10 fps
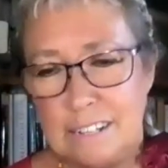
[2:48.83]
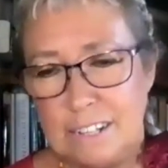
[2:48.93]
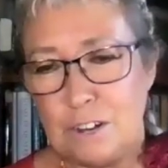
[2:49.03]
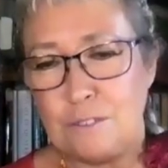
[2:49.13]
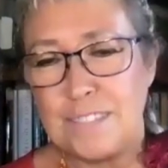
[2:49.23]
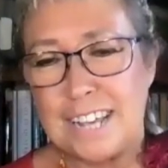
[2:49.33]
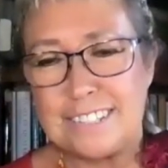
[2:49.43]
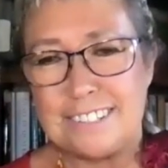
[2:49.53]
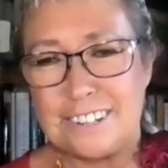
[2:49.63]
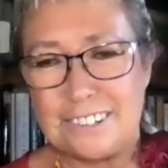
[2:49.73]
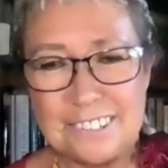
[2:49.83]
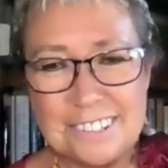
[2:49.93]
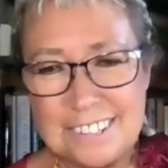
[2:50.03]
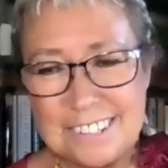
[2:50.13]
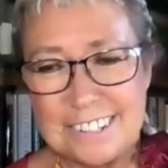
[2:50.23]
off that zone.
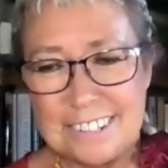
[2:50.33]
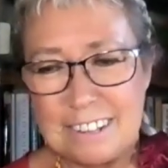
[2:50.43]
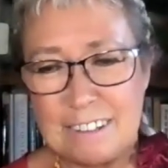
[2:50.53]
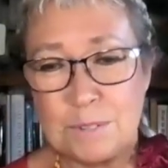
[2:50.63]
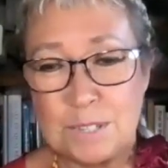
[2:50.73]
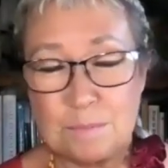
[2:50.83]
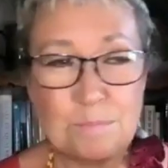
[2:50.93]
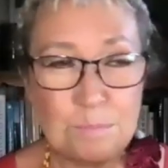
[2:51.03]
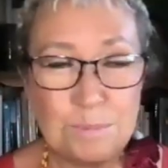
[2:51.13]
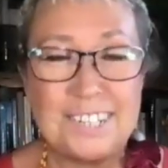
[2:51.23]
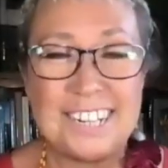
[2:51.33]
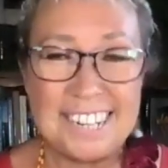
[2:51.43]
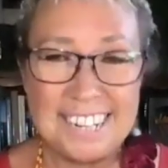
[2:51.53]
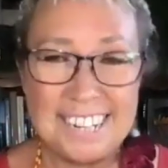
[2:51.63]
So it was pretty